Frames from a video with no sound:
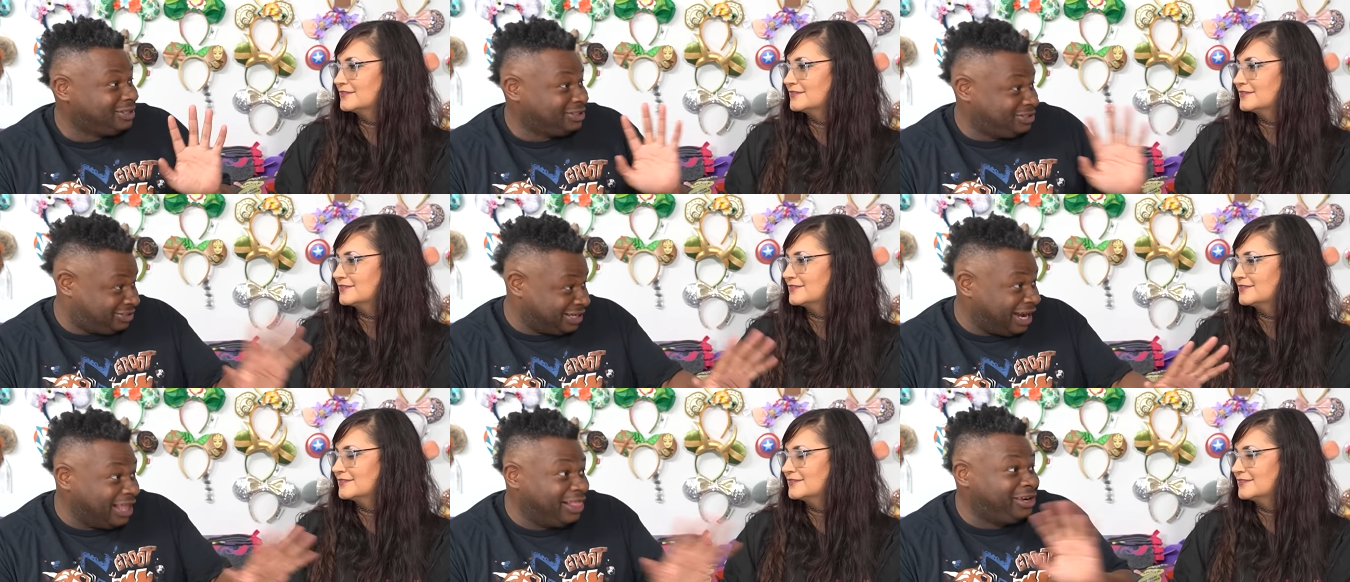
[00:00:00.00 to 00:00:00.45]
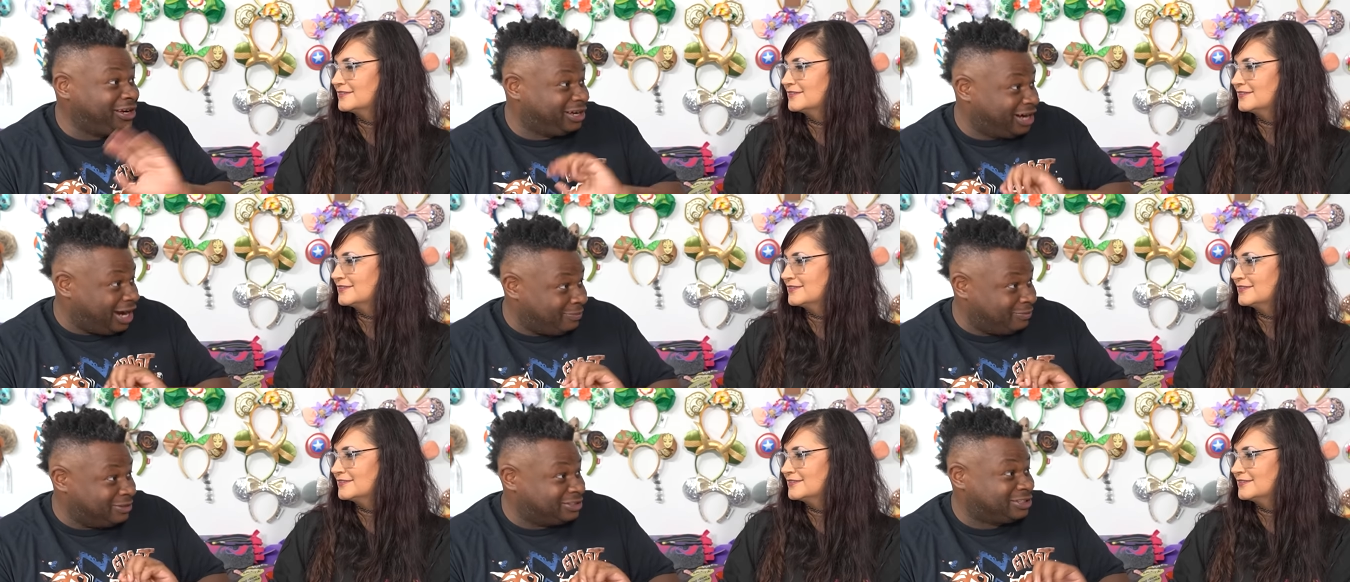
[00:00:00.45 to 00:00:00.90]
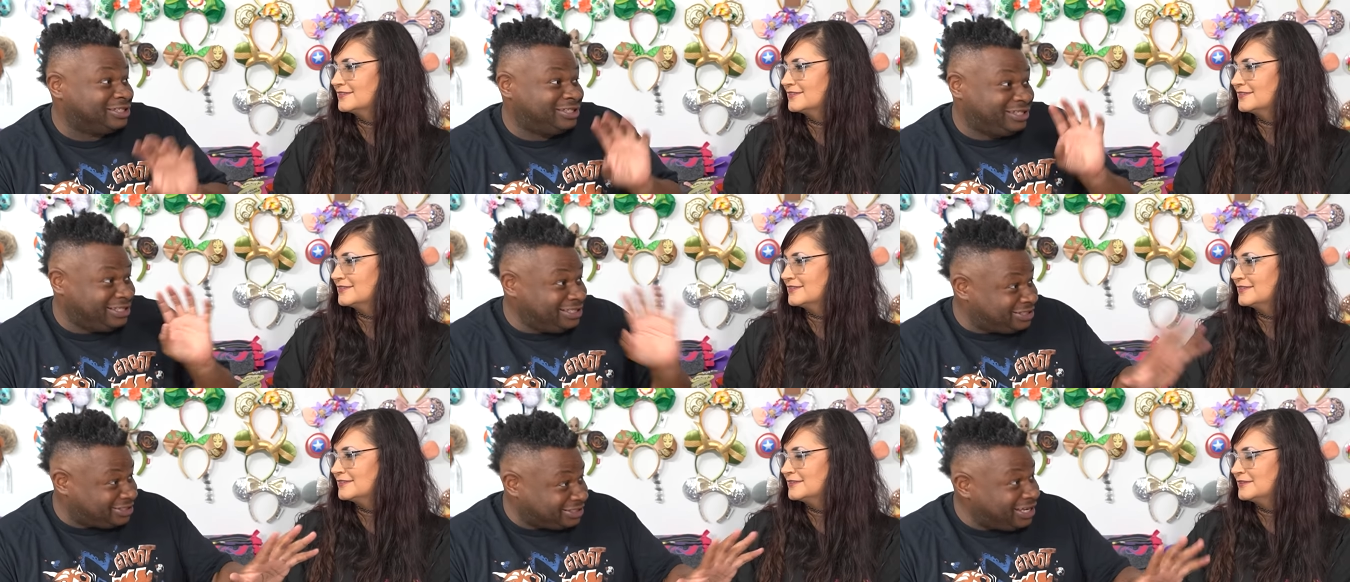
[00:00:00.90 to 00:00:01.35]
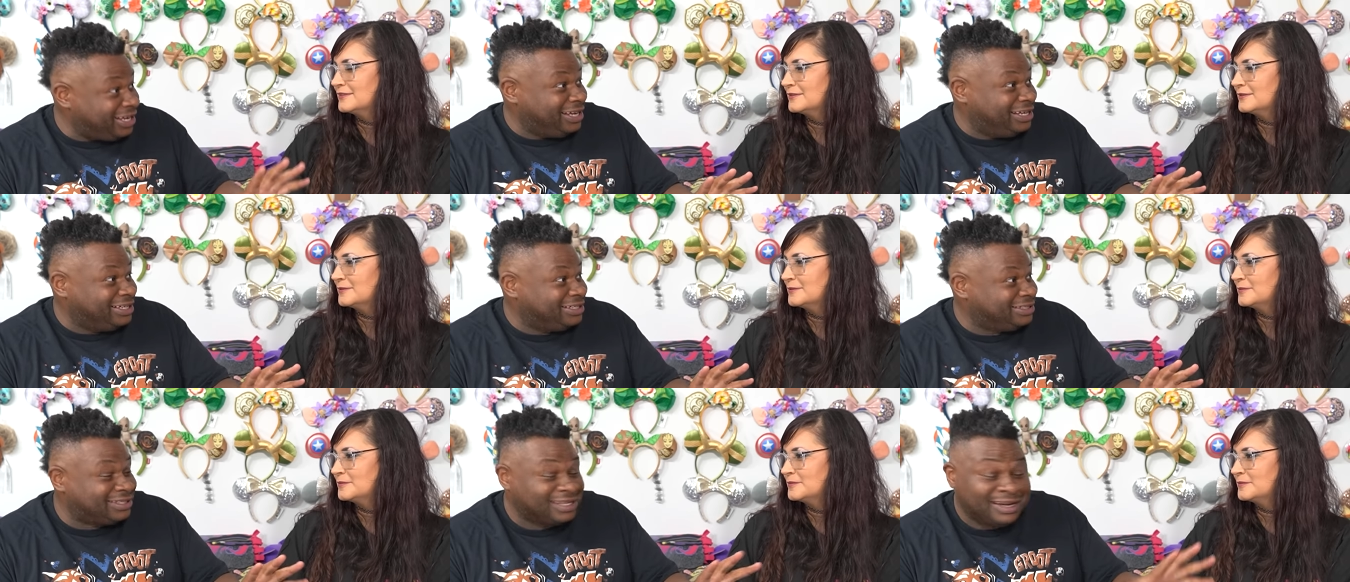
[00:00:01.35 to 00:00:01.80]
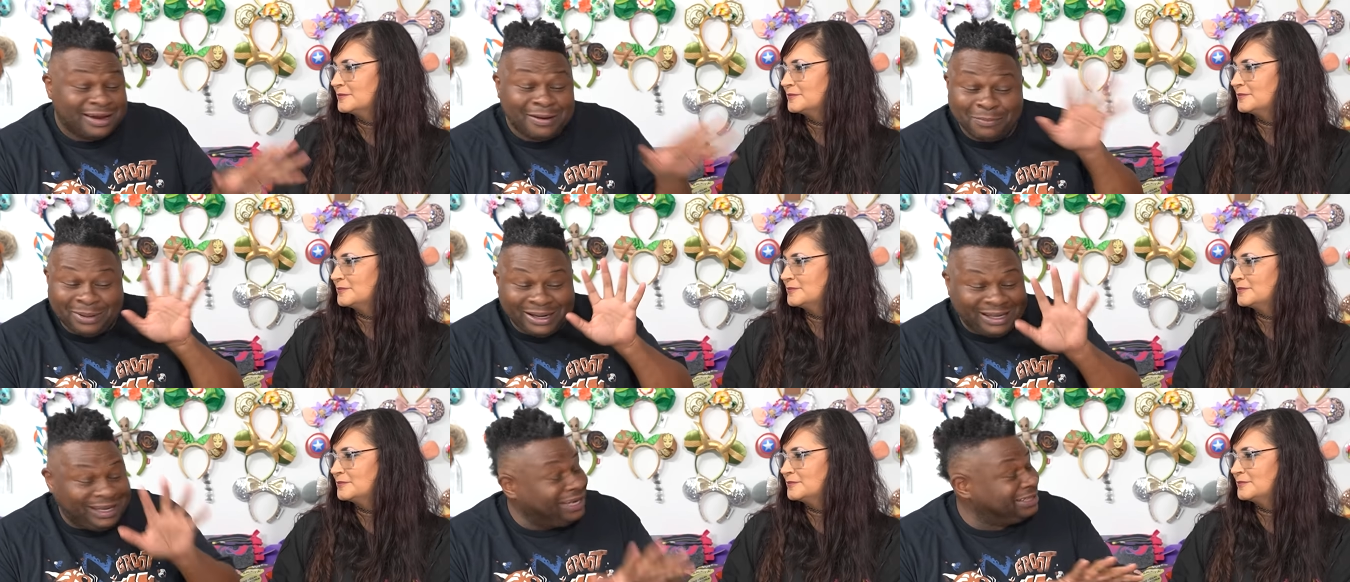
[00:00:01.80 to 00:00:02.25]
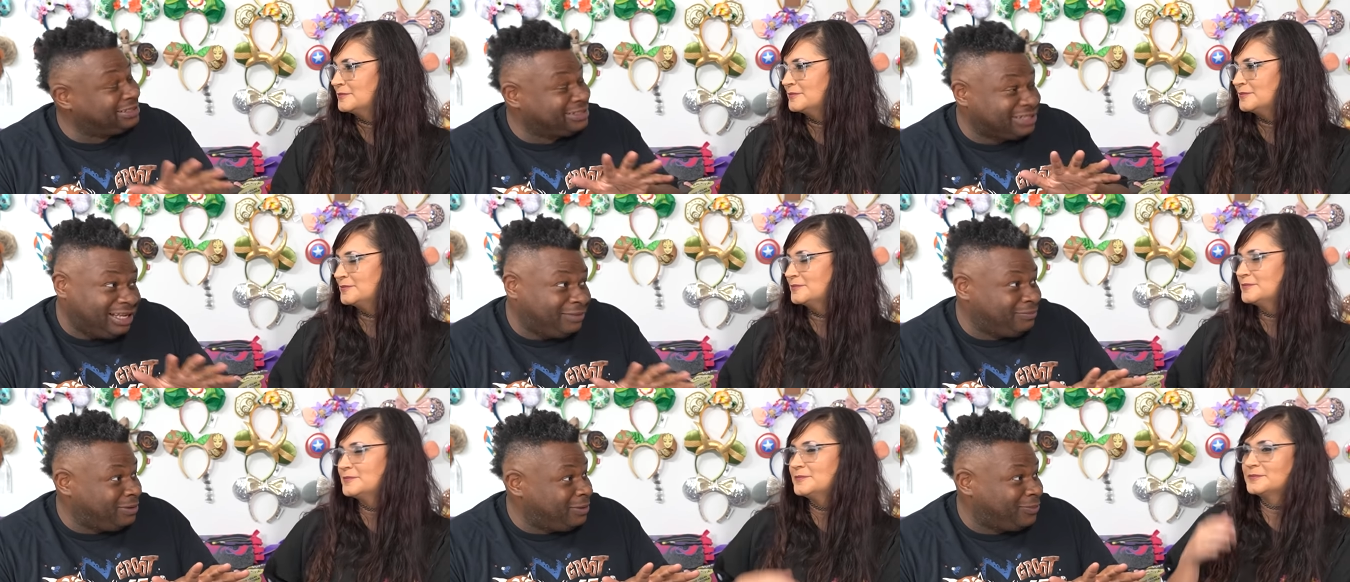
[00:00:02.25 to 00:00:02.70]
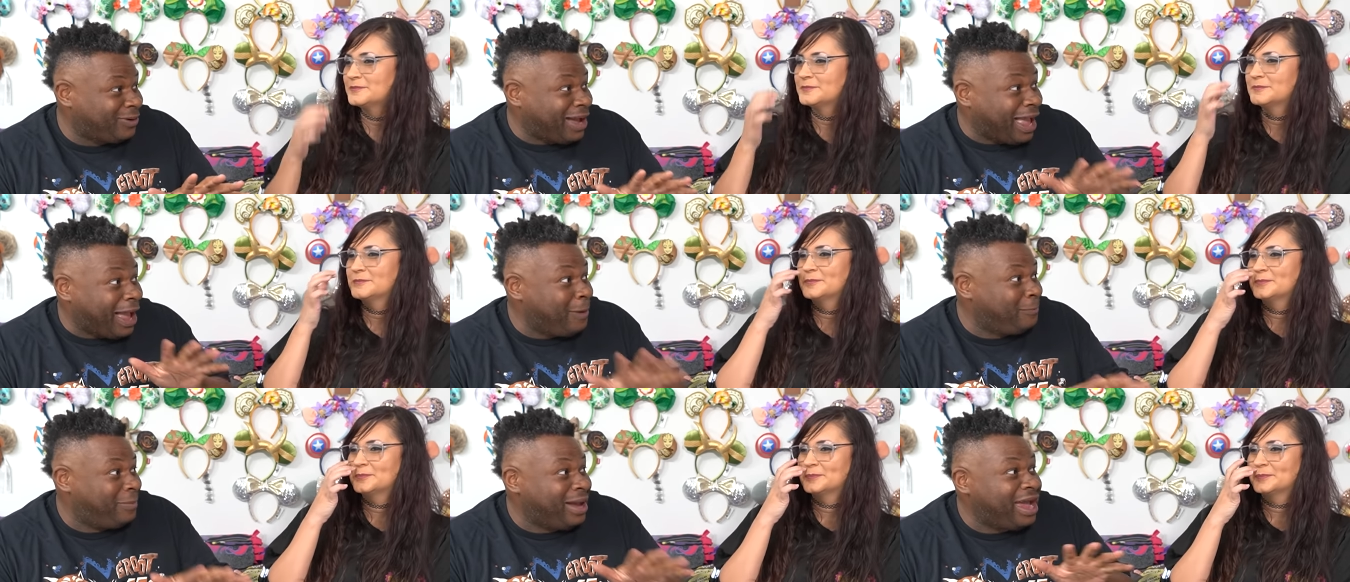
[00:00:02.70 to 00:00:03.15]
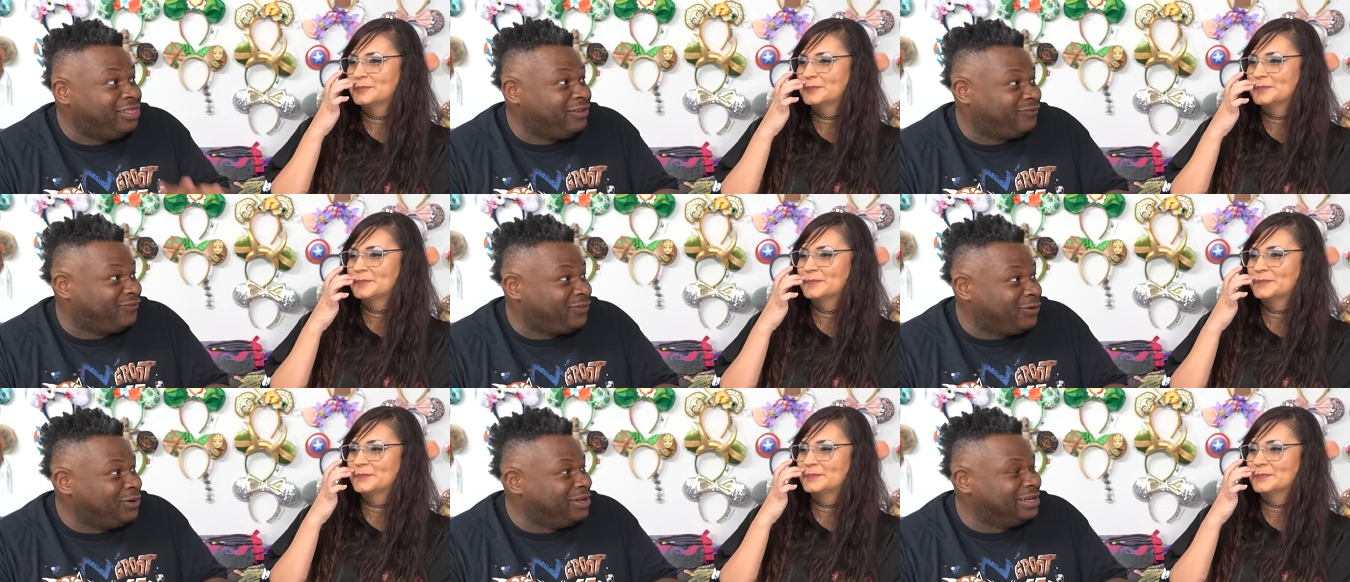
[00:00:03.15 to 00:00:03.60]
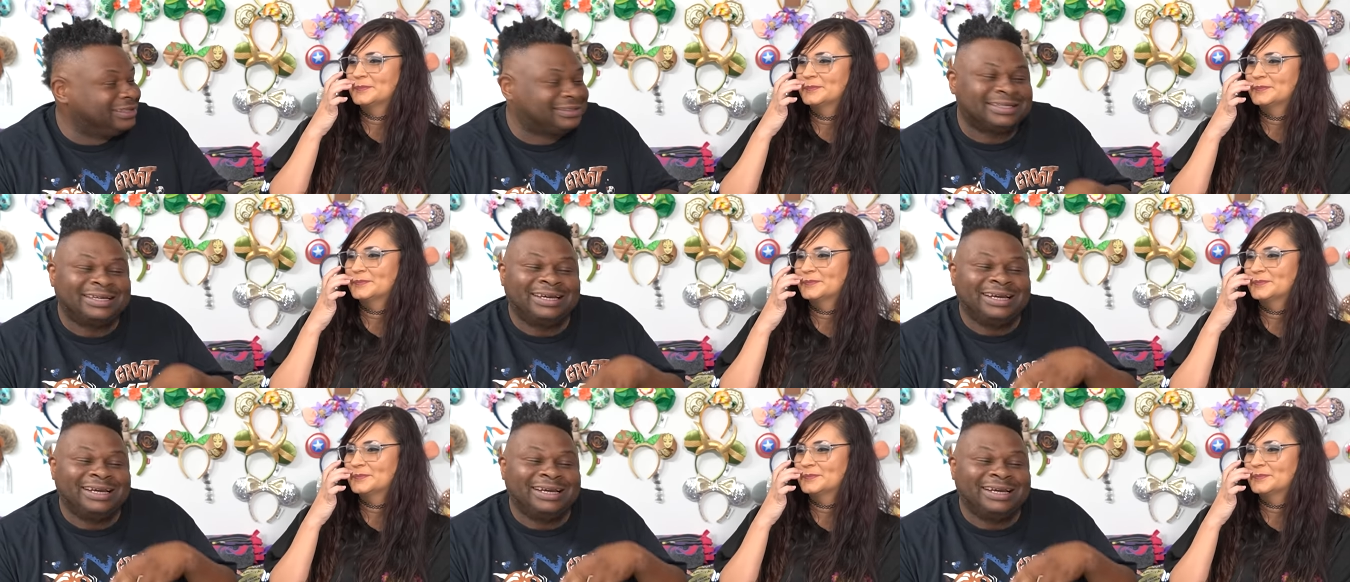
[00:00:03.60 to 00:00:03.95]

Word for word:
Speaker 1: silent compass because he sings, but he ain't telling people how bad the food is.